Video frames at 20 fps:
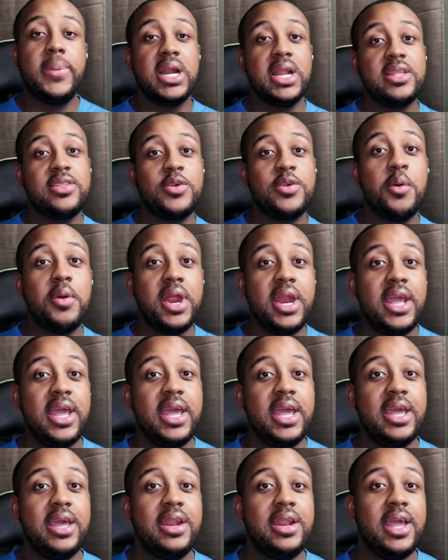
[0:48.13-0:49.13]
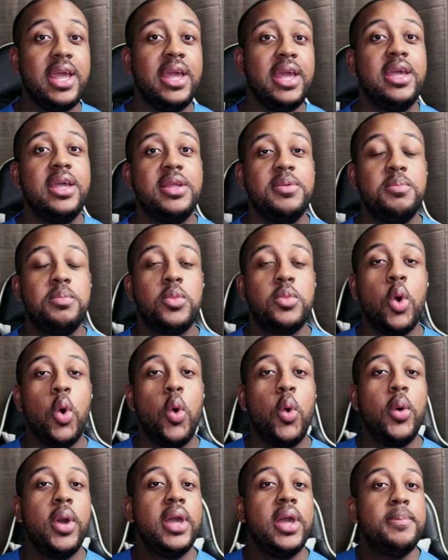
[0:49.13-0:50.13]
Let's go right ahead and go
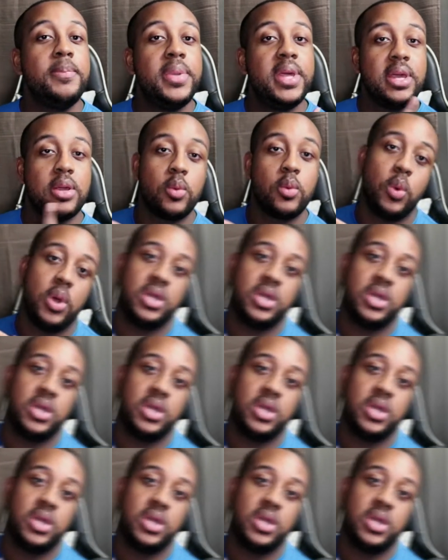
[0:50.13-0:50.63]
and pick one.